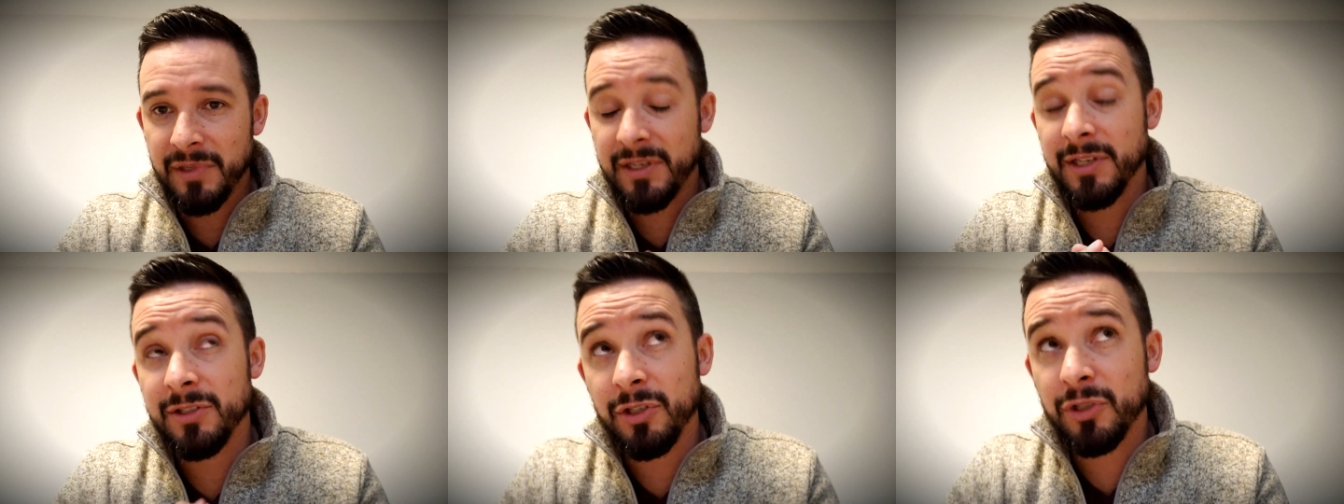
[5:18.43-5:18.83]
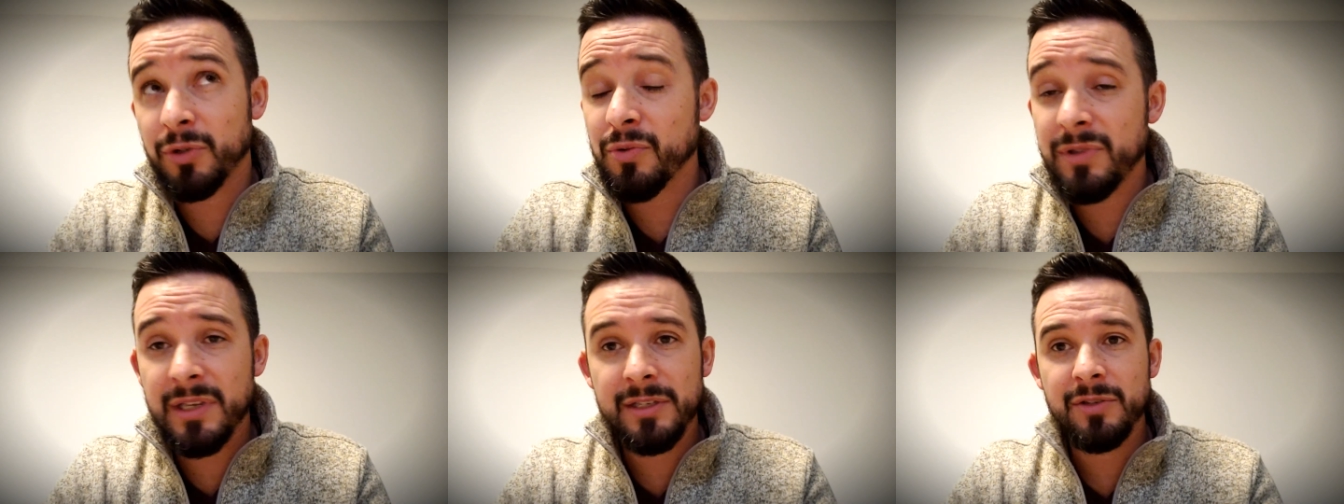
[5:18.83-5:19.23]
Because the
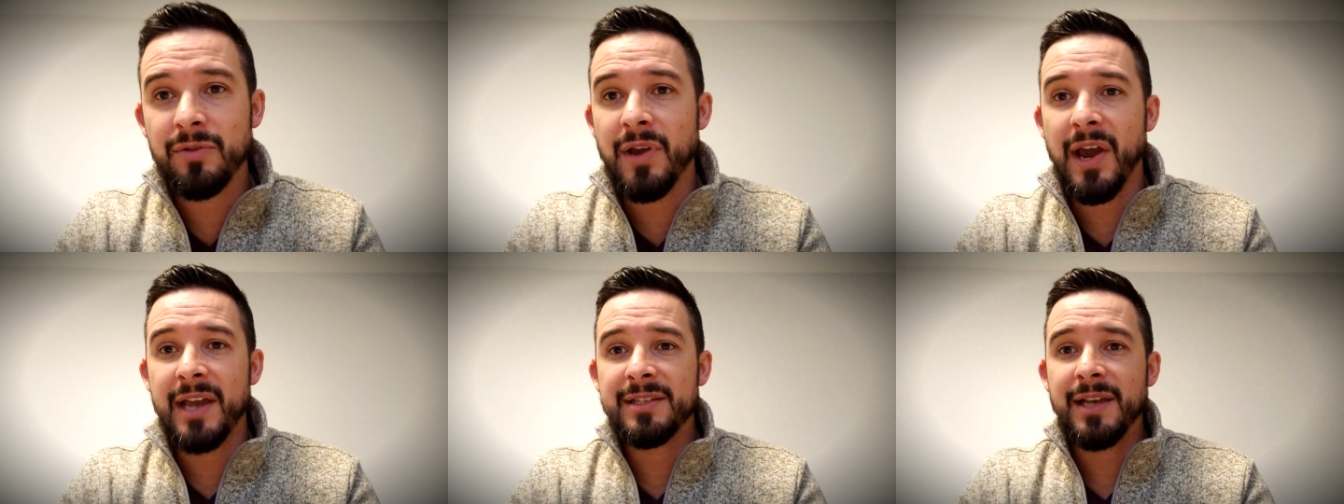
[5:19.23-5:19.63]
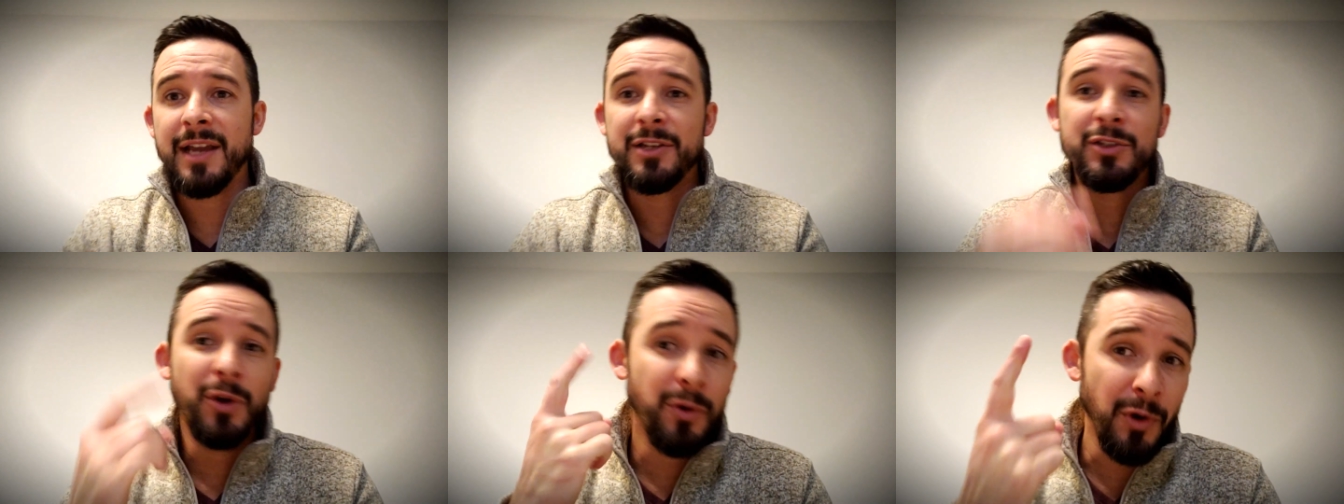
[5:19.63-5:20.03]
truth is, you guys,
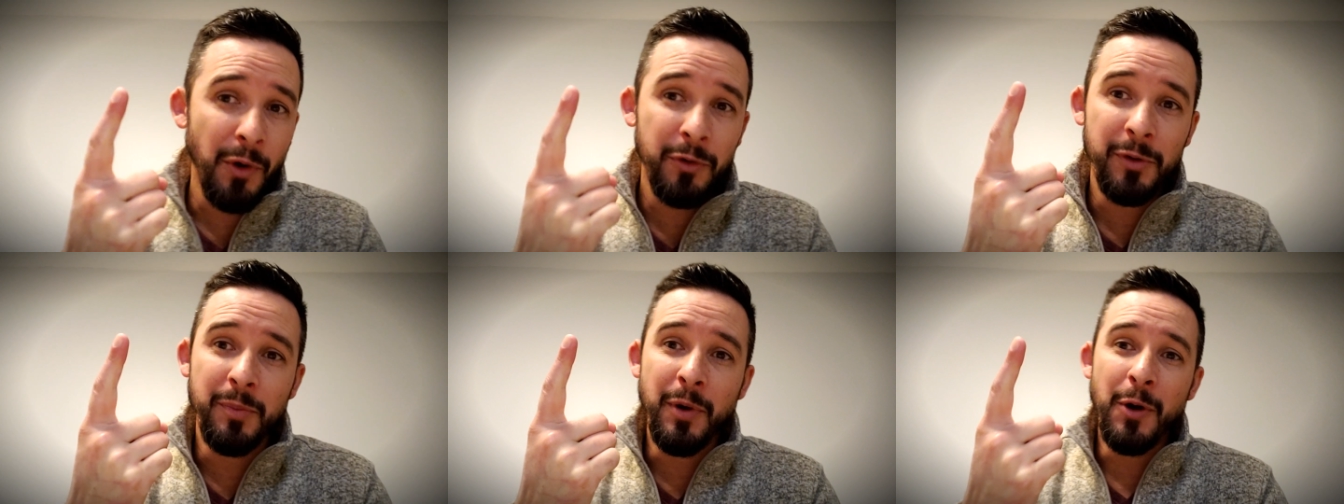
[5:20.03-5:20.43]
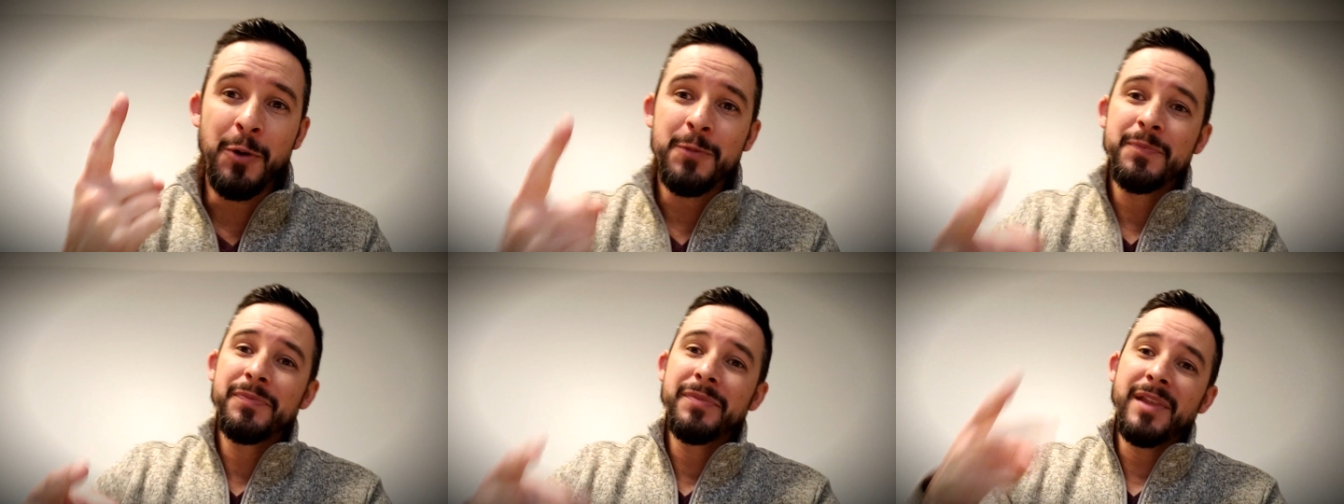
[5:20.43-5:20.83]
I don't own a
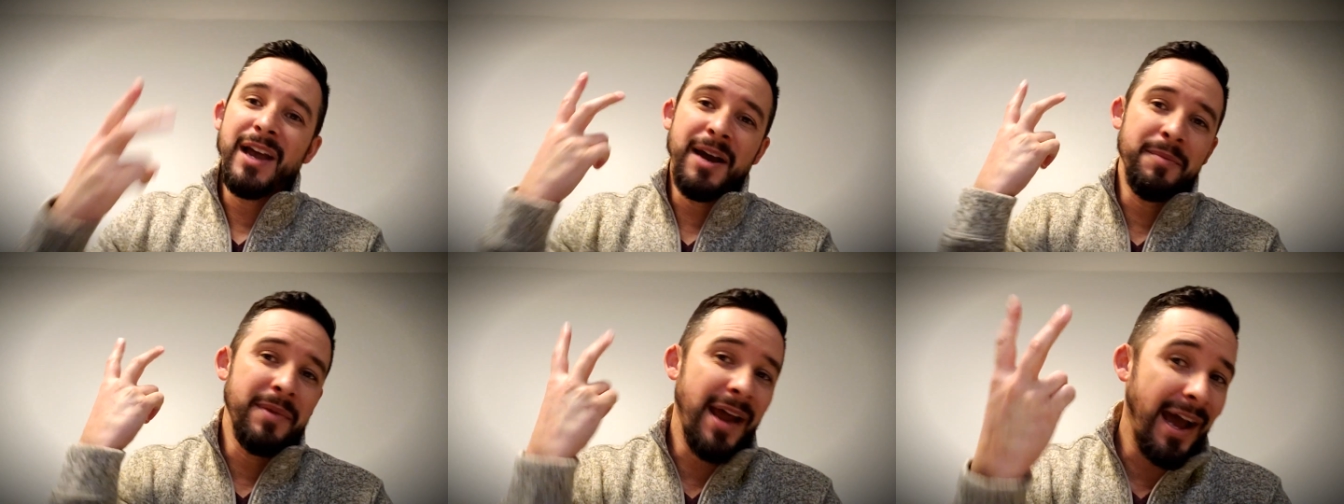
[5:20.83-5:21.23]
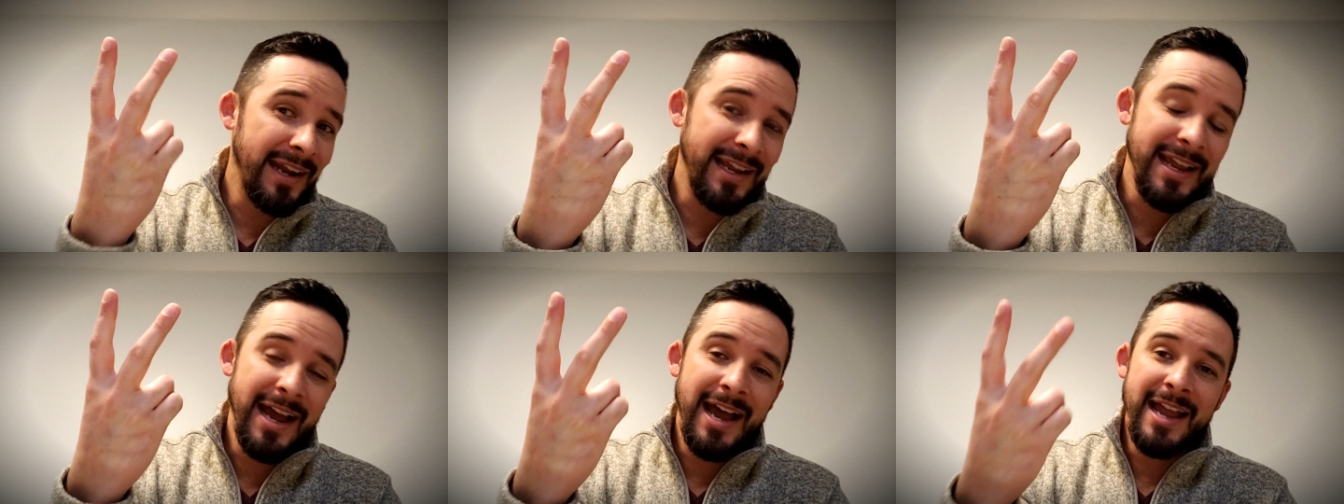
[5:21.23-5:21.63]
boat, I'm not
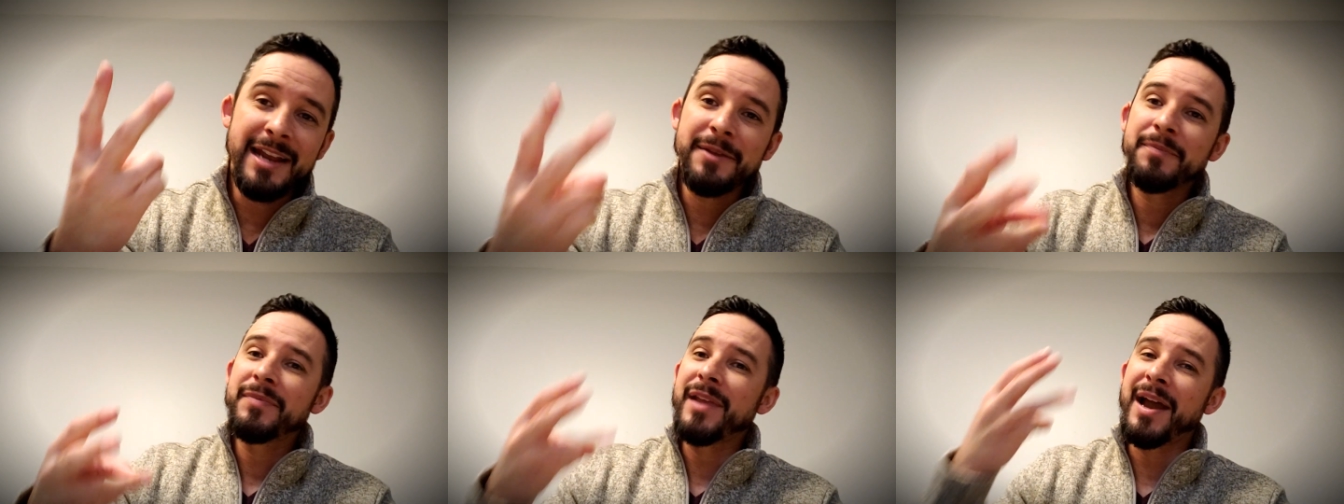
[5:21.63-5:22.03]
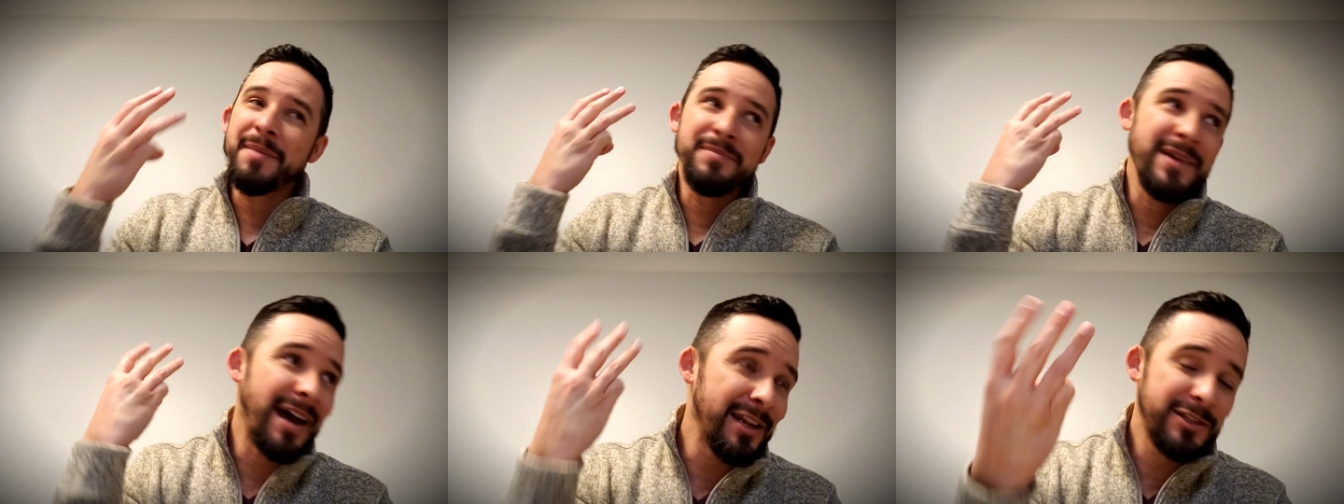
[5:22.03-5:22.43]
a guide,
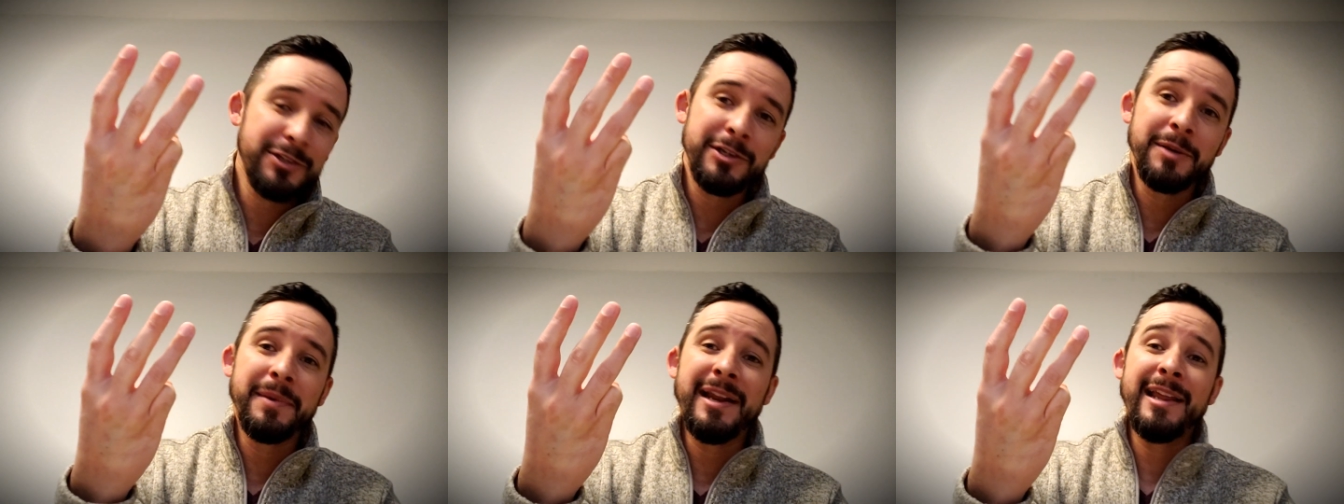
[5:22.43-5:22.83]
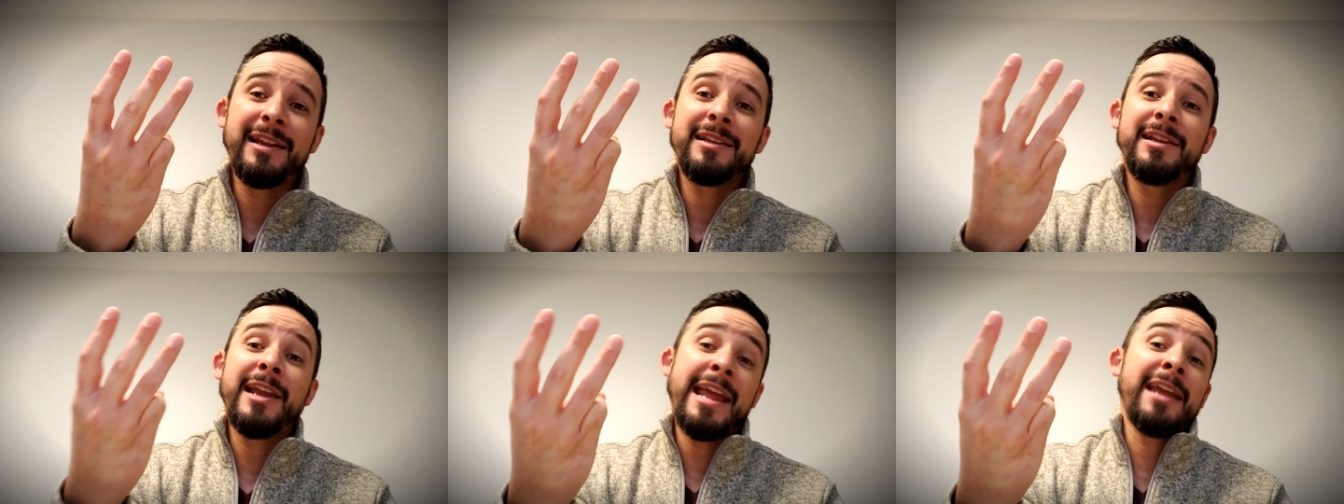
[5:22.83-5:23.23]
I'm not a tournament
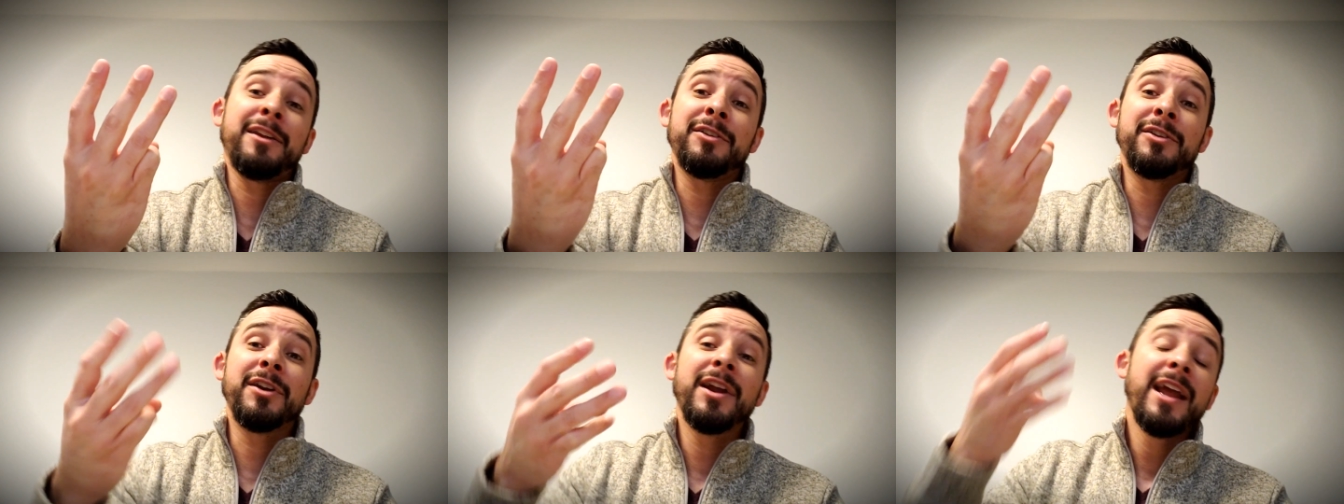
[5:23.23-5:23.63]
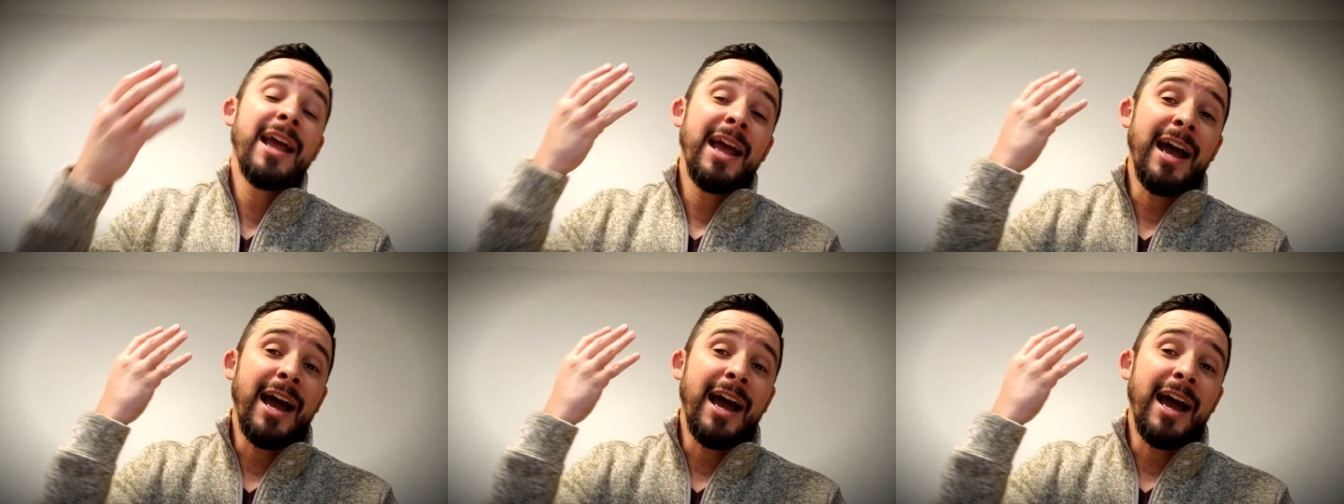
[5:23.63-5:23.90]
angler,